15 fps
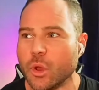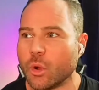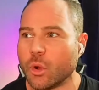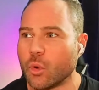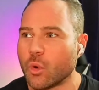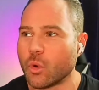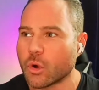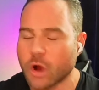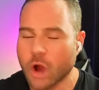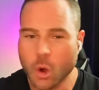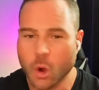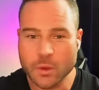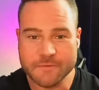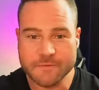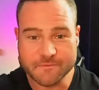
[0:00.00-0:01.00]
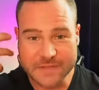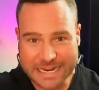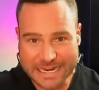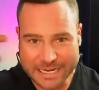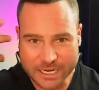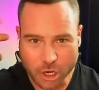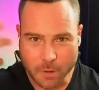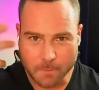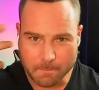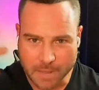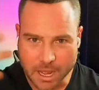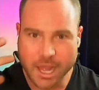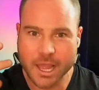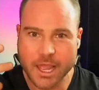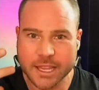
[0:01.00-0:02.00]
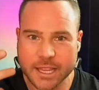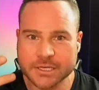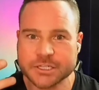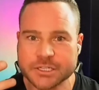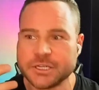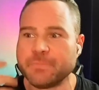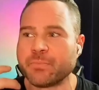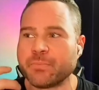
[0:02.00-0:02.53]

Or are we feeding our mind